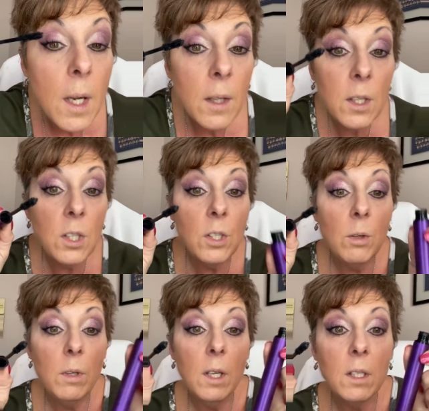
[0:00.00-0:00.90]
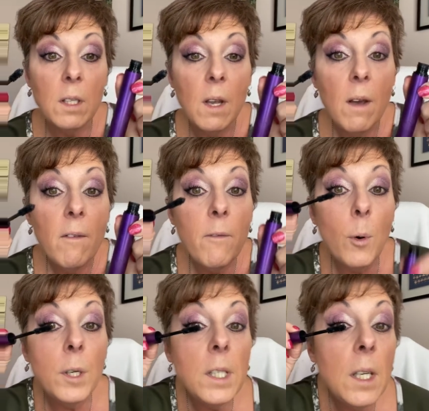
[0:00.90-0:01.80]
This is Younique's
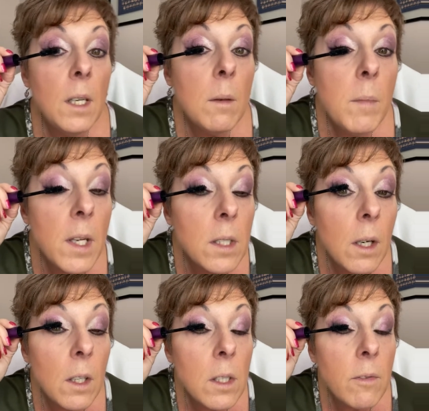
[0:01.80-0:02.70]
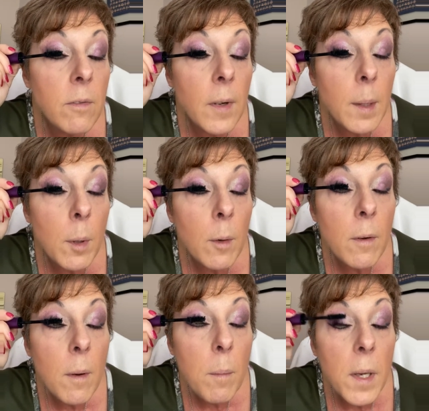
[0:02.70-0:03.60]
4D mascara. It's a fiber
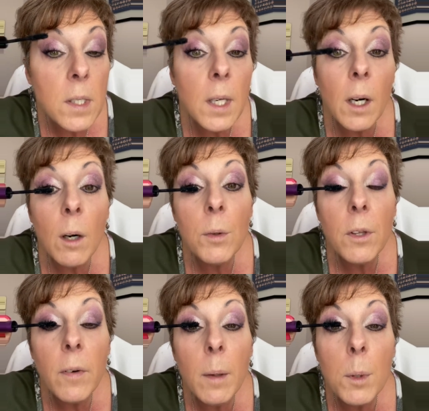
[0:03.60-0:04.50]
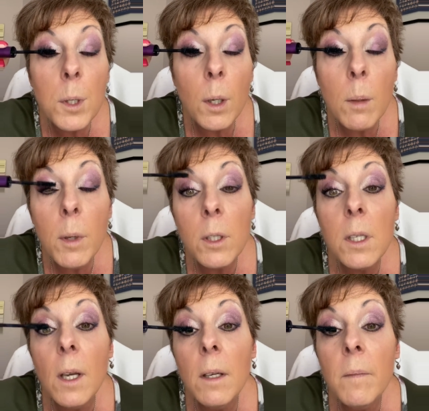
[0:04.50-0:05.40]
mascara with the fibers already built
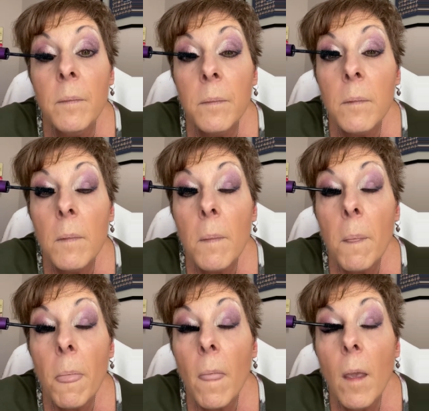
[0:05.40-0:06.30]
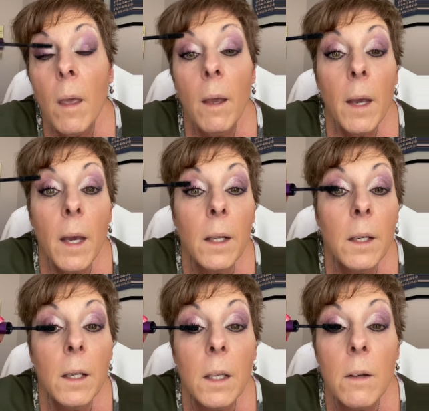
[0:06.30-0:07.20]
in. And
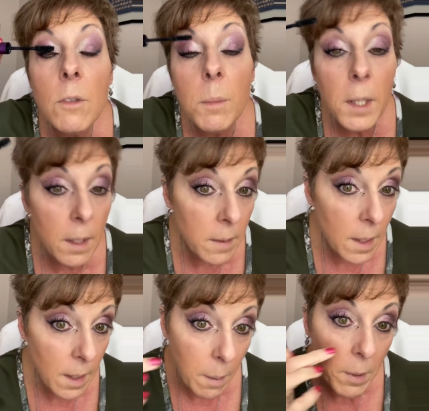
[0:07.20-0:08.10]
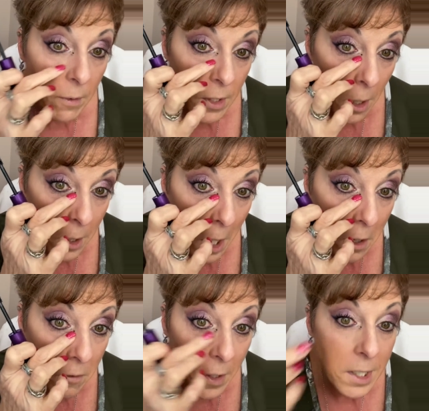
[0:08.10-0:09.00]
it gives me, and I'm going to tell you how to
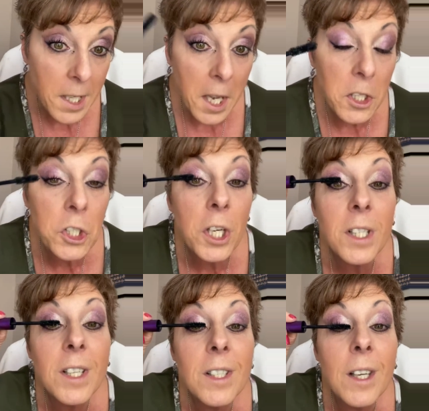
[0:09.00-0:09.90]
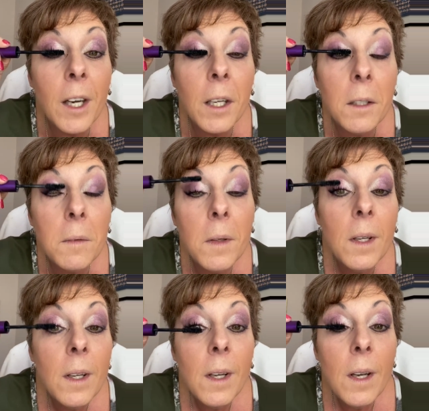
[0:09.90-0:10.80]
fix that in just a second,
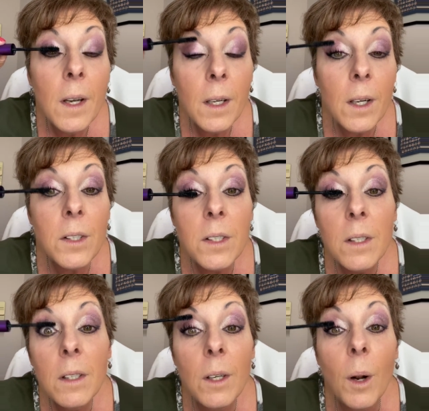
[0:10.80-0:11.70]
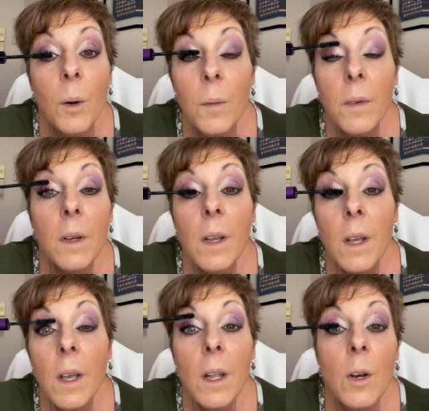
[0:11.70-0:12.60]
because, you know,
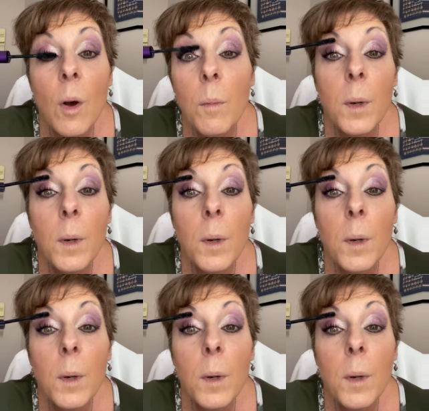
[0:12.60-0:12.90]
not